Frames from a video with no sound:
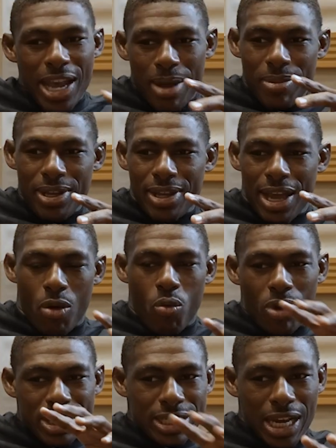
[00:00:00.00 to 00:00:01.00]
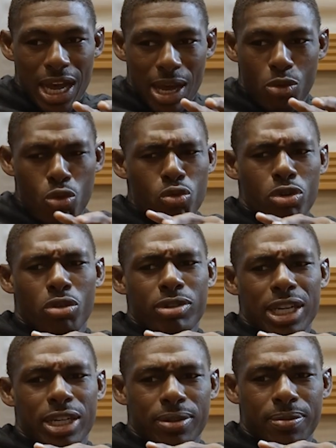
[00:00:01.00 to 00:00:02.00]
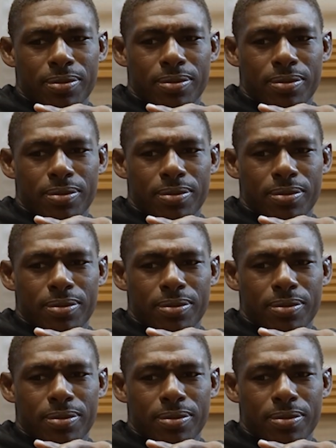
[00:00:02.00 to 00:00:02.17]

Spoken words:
at me at one time, ooh, no diddy.